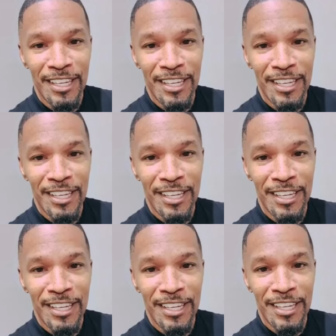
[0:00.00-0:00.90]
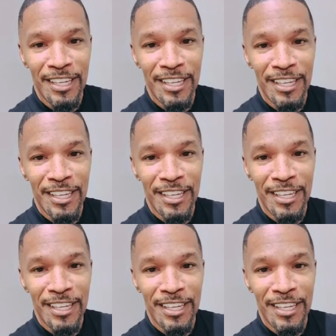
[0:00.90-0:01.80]

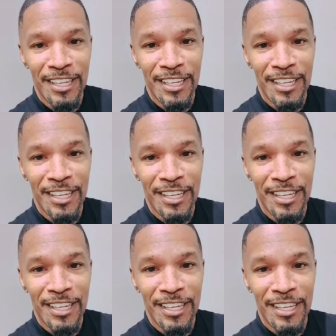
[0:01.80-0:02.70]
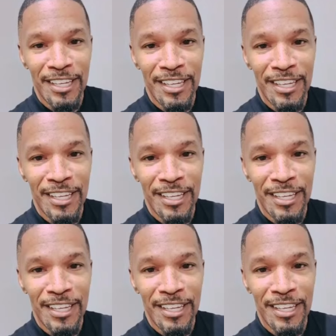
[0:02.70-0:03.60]

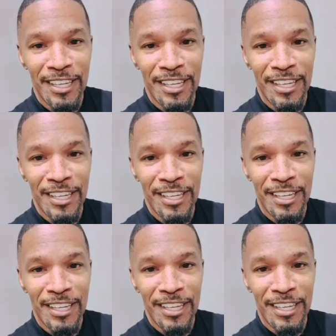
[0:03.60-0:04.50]
This person isn't speaking.